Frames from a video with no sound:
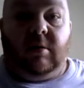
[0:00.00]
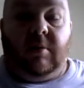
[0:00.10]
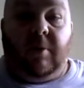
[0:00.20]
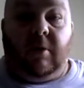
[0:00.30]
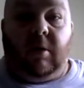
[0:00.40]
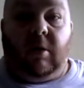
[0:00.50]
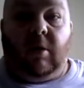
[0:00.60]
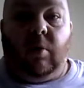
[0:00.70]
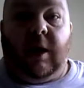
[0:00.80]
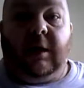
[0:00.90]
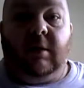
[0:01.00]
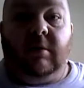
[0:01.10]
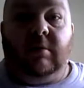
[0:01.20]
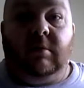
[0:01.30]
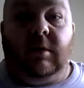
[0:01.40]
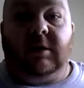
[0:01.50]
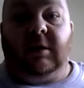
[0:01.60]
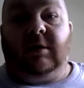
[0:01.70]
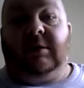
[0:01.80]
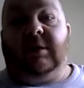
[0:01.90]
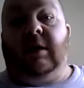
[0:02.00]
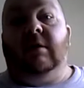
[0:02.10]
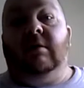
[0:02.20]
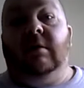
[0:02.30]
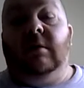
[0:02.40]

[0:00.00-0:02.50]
I put on a lot of weight, as you can see.